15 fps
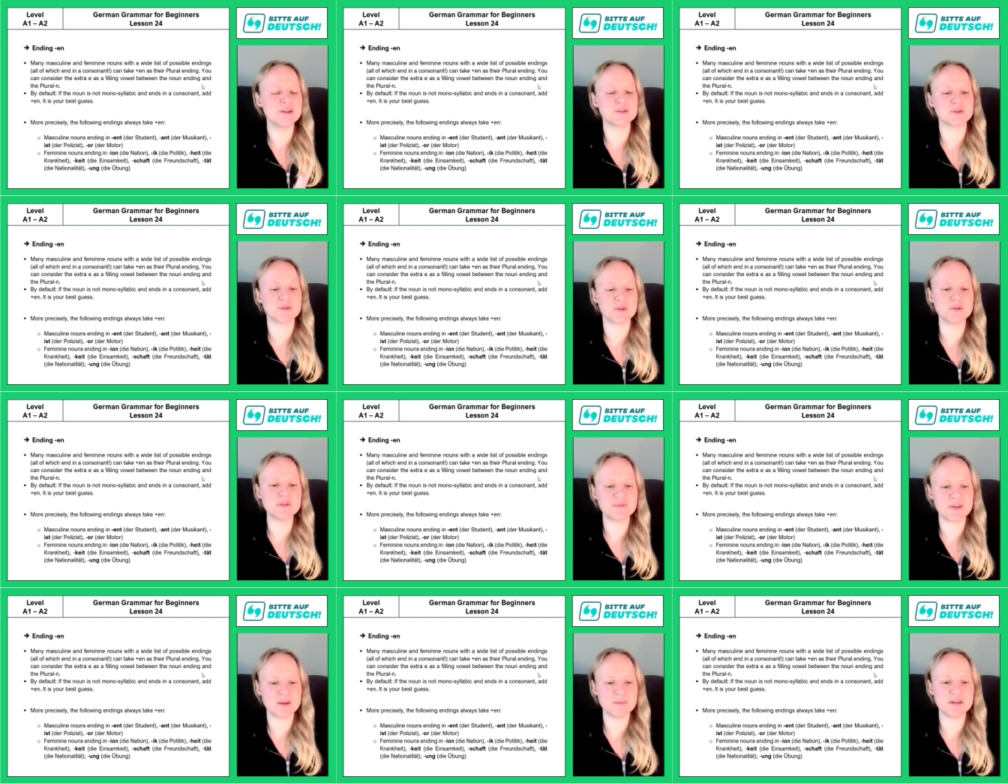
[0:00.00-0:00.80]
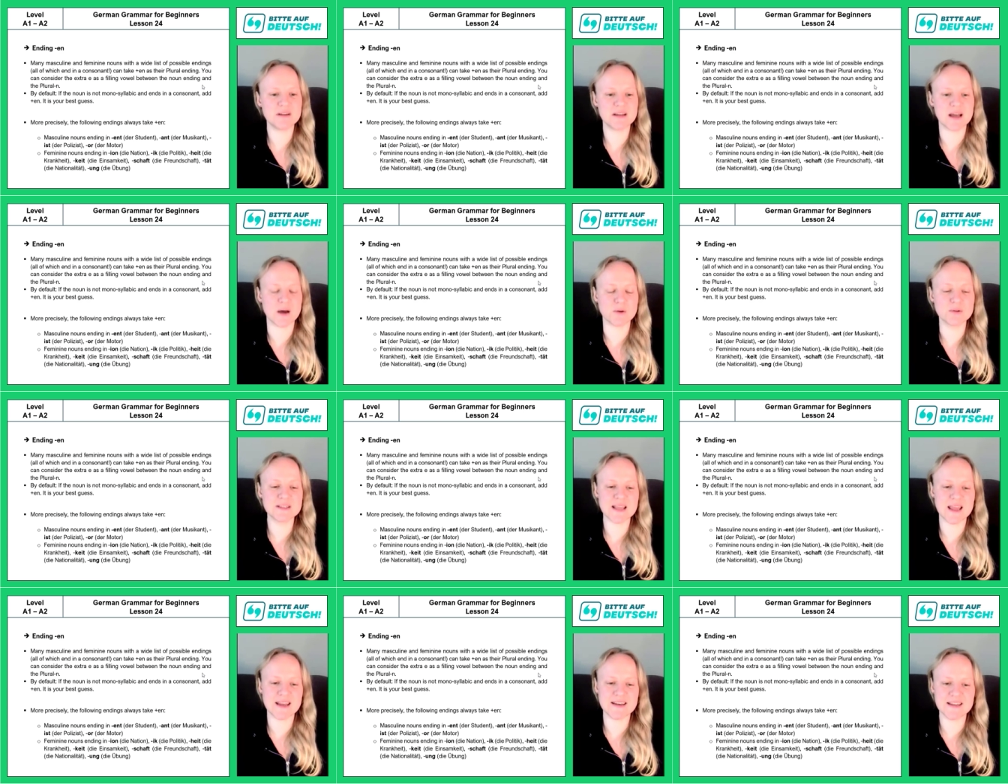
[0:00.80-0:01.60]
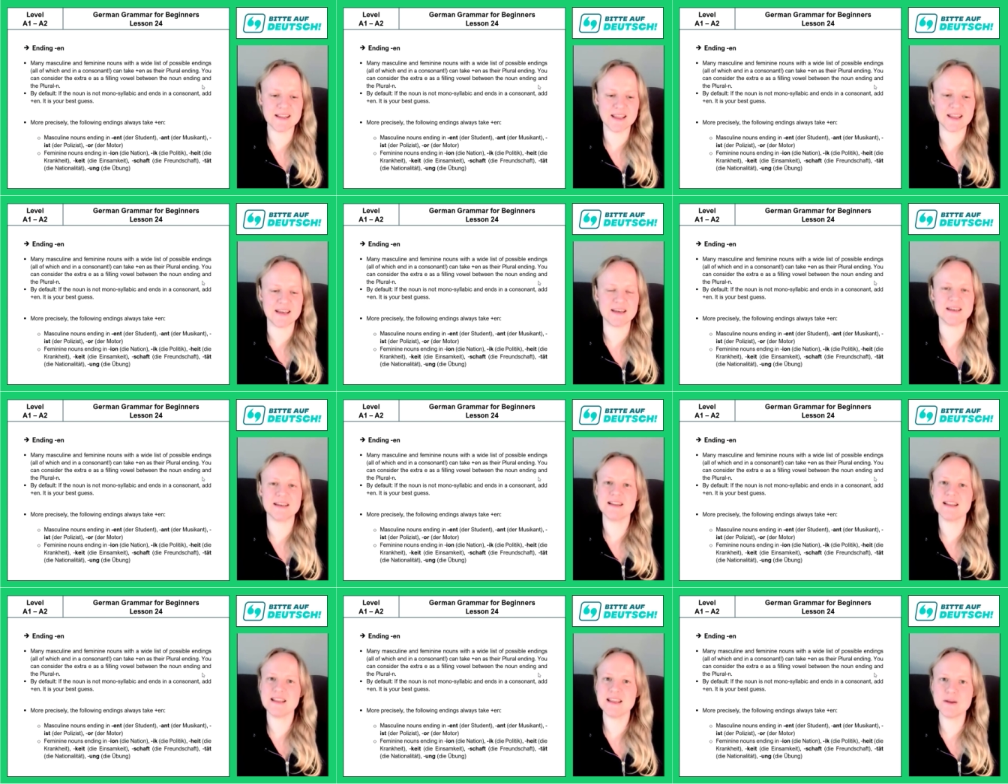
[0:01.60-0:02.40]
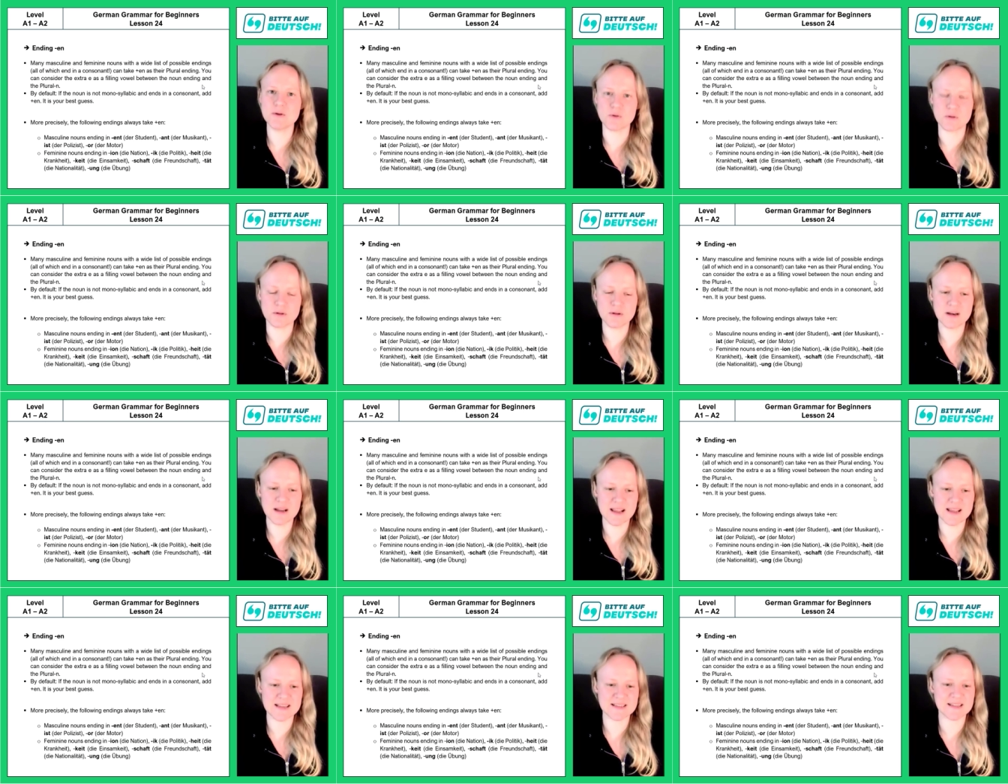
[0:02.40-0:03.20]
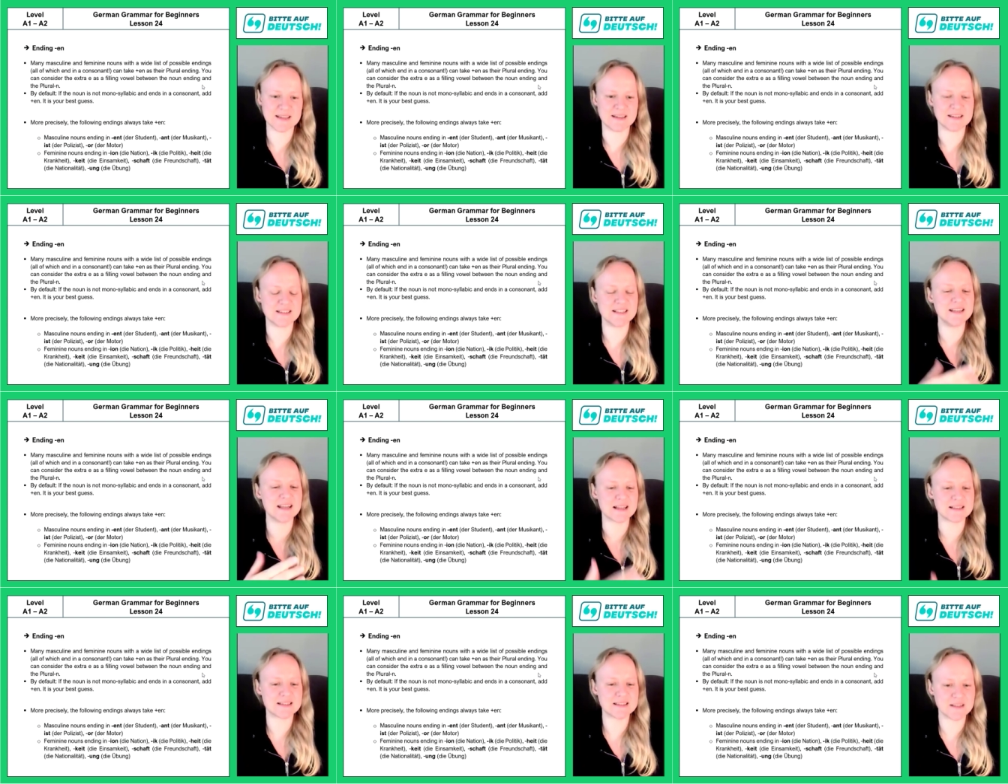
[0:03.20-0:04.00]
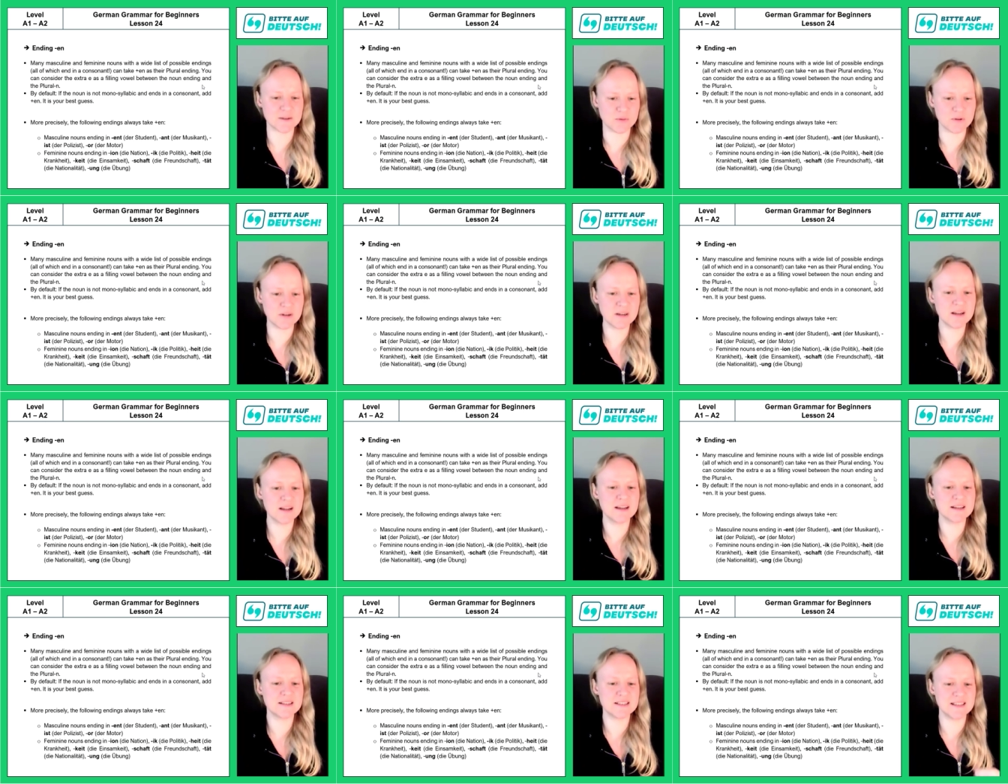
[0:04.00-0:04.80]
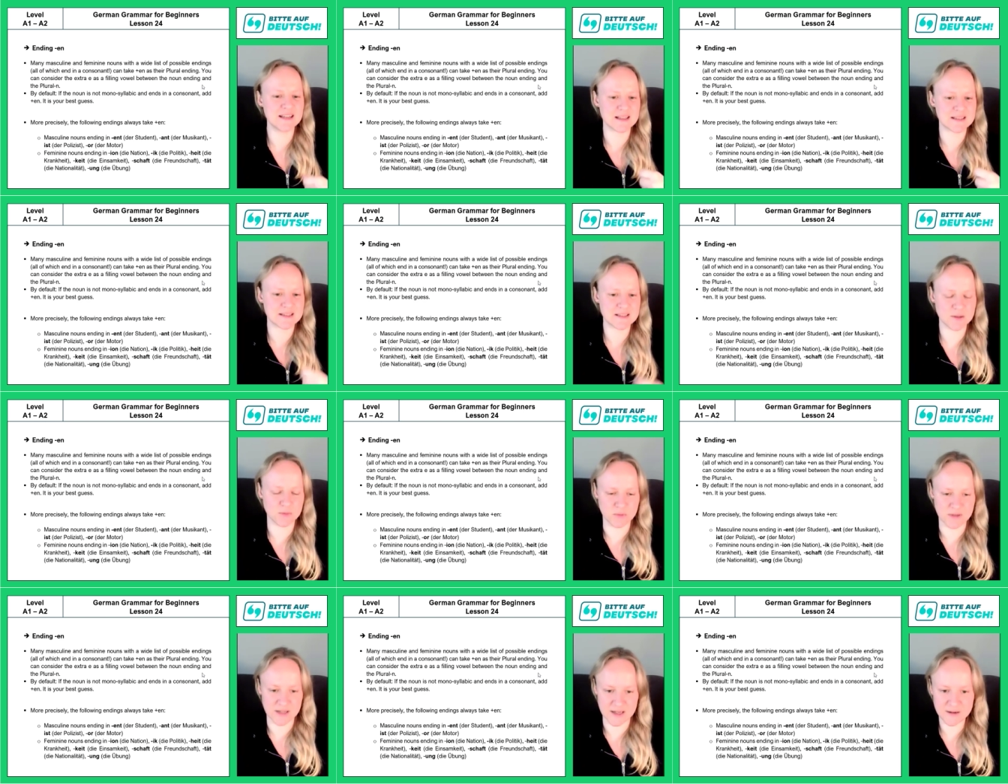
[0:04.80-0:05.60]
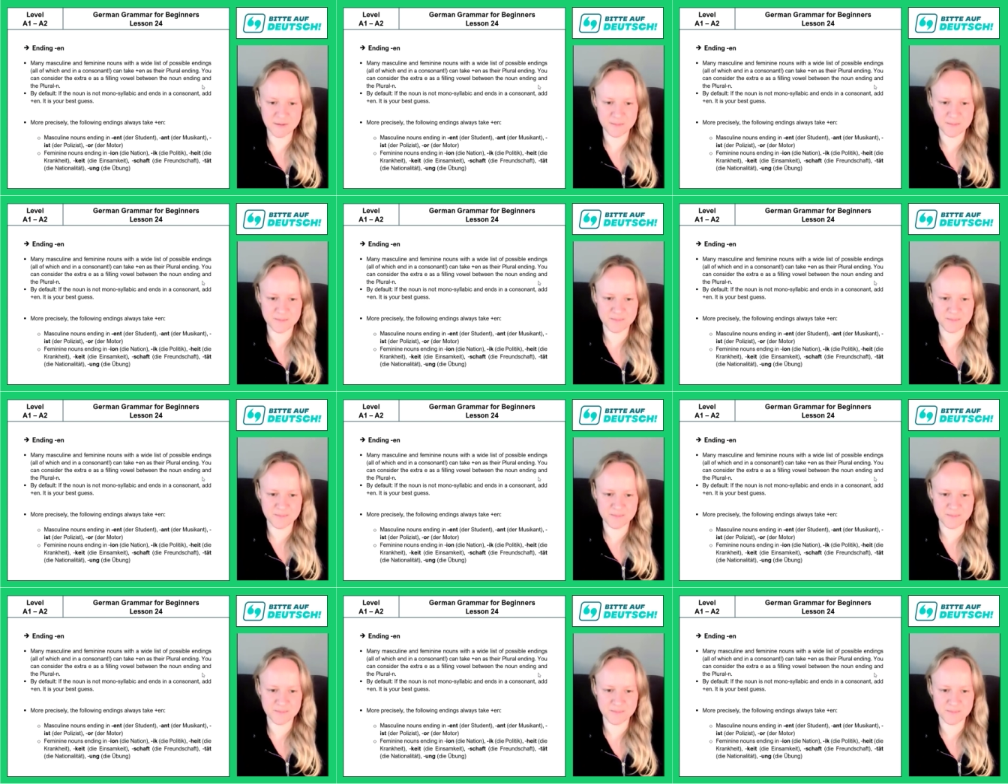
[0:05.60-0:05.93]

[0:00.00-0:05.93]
So those feminine nouns ending in ion, as in die Nation, die Nationen.